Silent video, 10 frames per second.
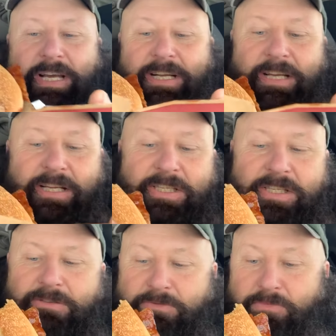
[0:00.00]
it
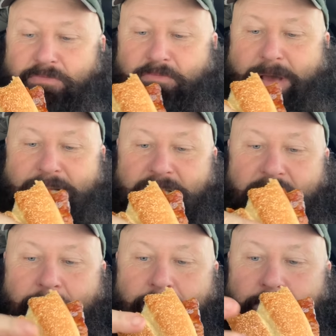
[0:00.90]
is messy.
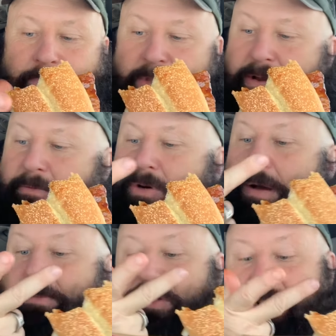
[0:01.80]
And I'm
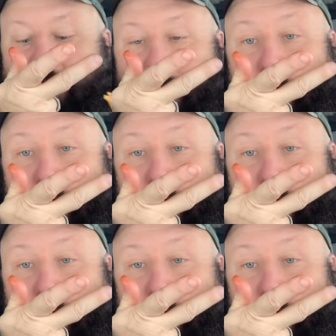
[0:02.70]
dropping stuff.